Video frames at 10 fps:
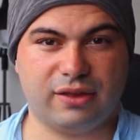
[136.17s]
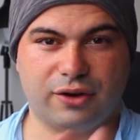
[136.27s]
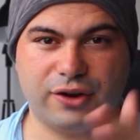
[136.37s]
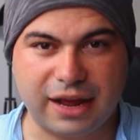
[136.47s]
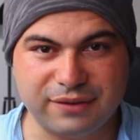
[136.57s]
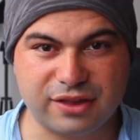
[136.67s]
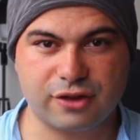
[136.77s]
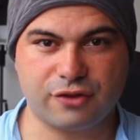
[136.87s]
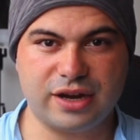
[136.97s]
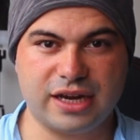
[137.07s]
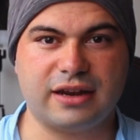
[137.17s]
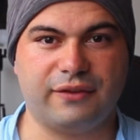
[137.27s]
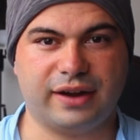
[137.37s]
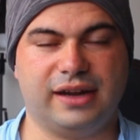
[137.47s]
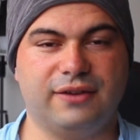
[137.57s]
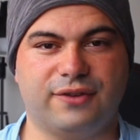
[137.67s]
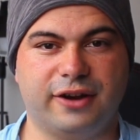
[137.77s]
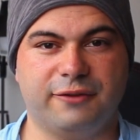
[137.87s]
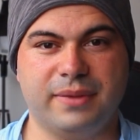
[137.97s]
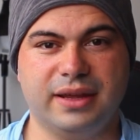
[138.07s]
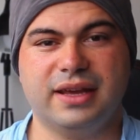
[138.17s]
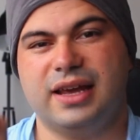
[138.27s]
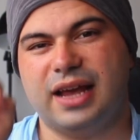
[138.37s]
so I don't have a screen directly in front of me,